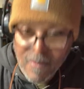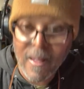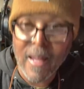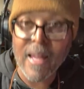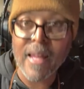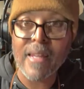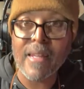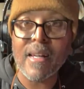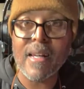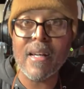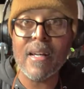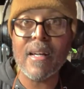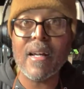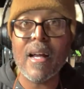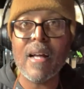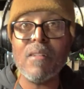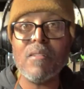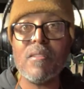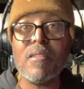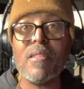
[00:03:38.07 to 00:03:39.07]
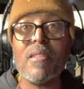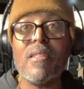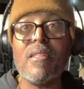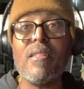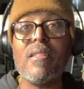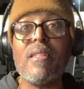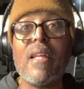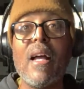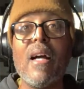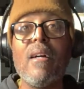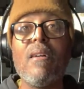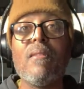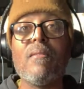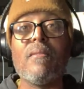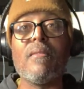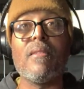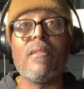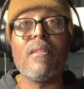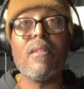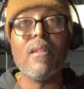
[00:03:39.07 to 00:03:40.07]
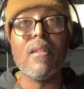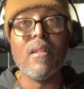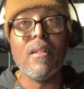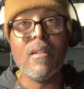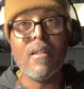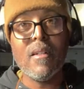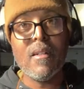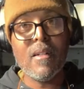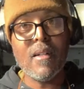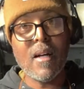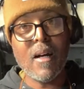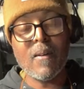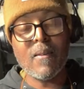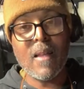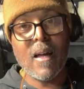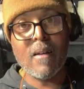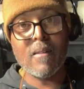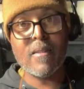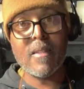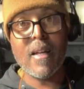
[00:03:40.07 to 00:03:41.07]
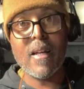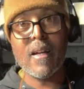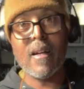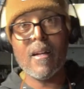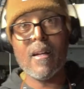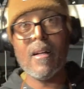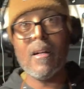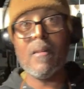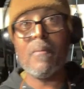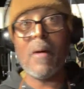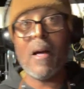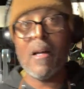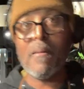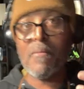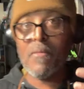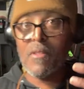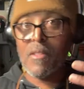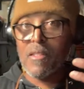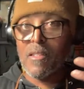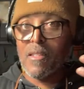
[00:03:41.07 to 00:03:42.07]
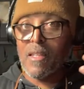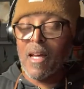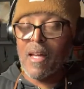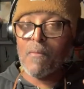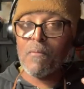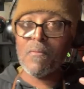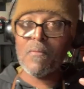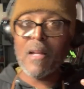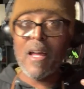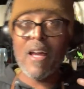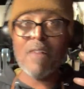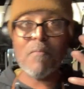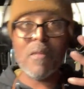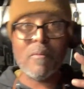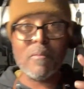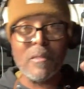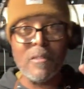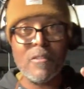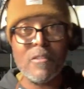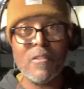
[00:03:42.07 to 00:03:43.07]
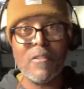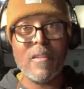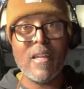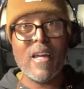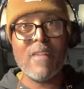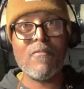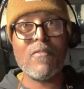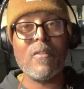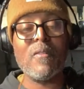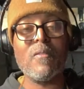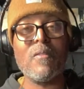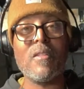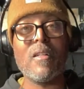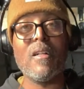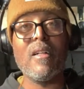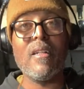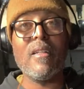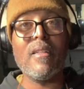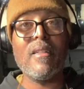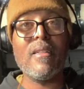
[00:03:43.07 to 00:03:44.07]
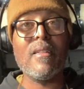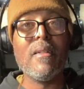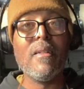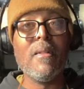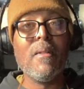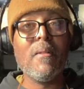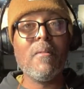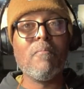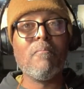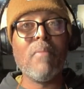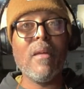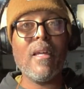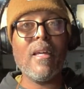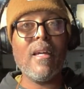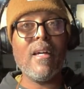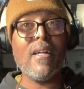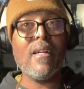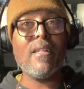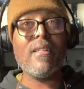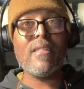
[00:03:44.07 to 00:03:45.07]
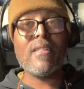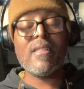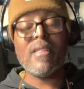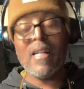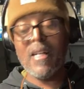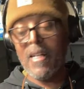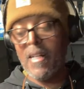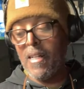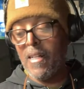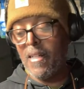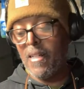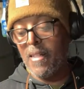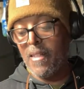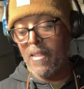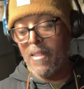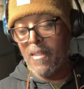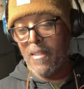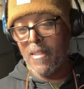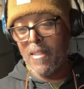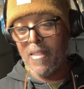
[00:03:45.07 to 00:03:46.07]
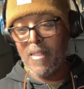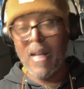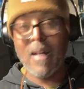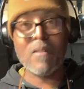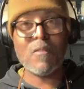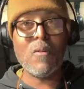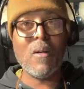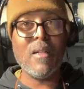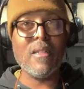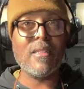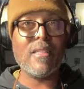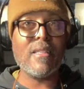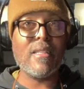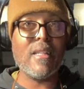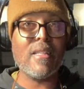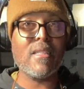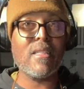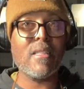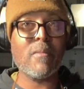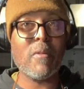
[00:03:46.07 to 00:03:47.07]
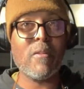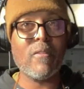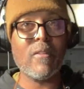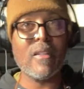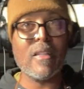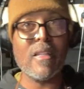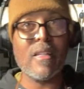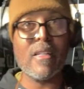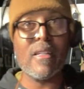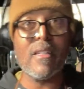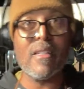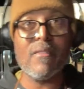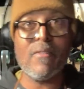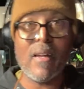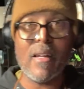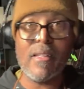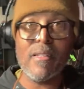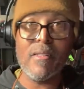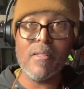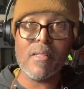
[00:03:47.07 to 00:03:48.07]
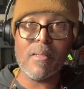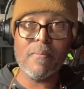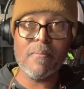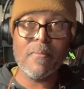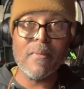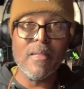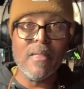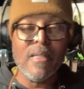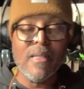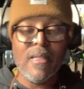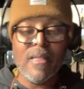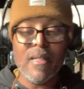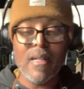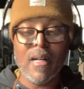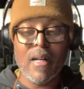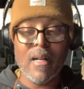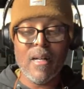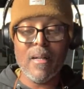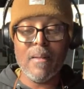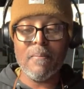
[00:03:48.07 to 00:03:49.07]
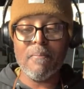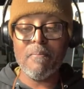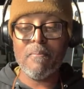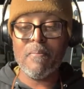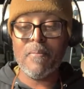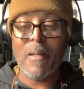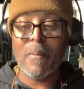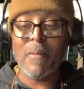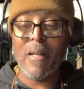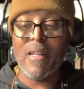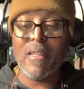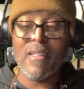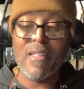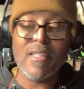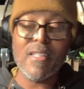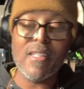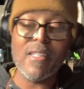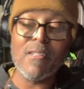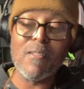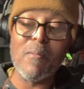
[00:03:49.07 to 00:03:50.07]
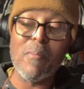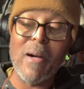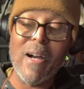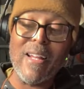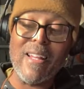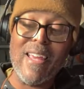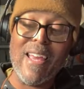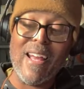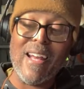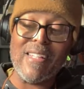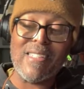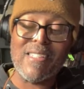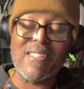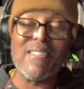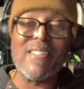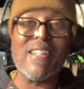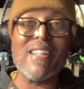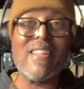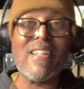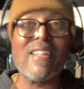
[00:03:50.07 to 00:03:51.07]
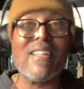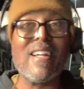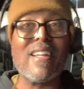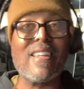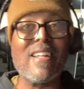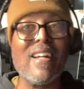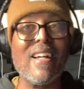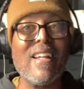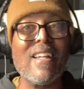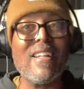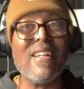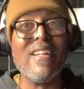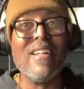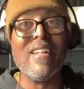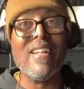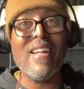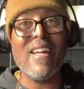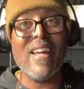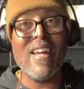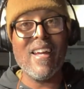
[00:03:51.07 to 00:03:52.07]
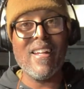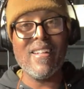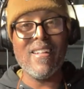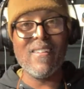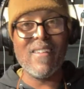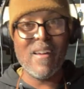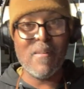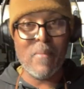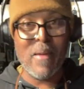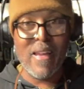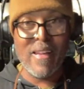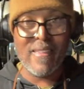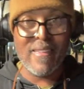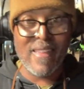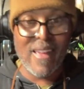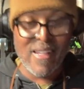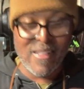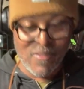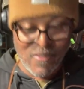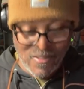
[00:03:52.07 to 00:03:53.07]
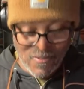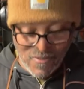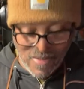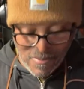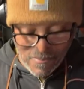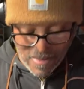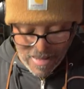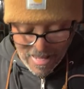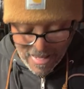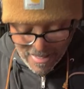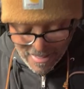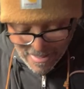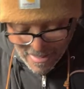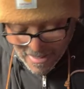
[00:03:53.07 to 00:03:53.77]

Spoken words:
and how's the sound out there? I have my Bluetooth headphones on because the sound quality tends to be really good if I use them. I'm not listening to a podcast or anything like that. And all right, Megan, thanks for the feedback.